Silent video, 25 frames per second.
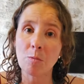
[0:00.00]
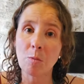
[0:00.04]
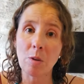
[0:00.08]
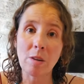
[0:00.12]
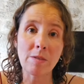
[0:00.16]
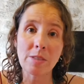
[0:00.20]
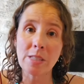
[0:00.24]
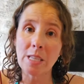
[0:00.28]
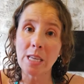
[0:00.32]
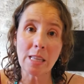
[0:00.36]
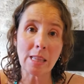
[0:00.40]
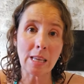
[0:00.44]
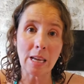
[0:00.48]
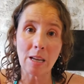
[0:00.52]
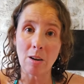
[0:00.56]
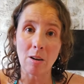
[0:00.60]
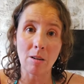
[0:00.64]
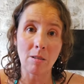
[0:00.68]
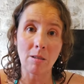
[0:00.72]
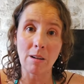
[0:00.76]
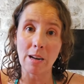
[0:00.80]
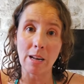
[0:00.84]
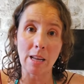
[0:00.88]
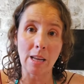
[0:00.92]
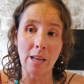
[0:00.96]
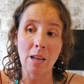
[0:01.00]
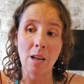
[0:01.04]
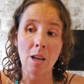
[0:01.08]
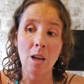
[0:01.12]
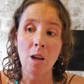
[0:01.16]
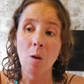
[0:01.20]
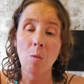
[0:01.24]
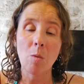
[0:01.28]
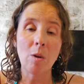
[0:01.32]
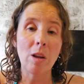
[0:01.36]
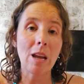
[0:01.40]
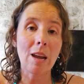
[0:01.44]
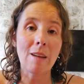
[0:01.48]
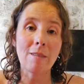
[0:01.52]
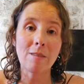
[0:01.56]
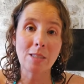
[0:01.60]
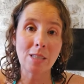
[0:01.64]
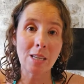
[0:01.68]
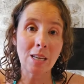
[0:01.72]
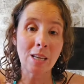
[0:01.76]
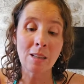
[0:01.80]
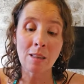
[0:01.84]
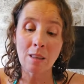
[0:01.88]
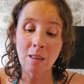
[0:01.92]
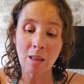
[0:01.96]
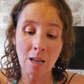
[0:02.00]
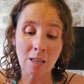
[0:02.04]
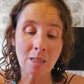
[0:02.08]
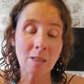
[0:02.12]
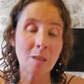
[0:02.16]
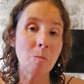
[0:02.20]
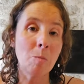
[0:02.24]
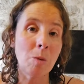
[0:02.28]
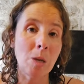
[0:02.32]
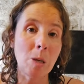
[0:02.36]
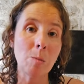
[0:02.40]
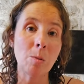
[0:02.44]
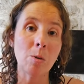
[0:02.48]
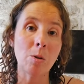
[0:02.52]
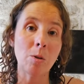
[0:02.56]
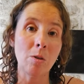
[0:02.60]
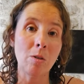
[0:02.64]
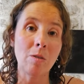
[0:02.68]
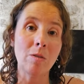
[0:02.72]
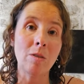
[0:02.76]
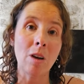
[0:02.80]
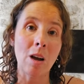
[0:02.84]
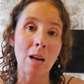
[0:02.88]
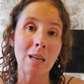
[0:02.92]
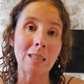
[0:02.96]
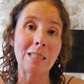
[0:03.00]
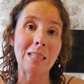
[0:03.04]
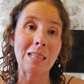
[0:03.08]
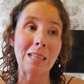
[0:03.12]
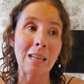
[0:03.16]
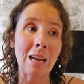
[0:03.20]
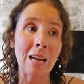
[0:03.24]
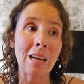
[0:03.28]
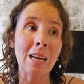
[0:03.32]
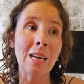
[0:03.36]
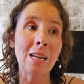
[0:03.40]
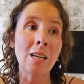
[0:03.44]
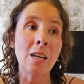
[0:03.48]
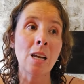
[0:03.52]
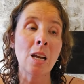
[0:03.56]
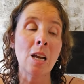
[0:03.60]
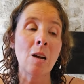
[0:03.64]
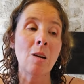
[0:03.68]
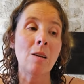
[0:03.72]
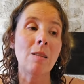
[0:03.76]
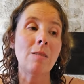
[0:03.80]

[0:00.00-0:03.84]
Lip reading: We've seen that already. We have seen lots of people who've gotten denied.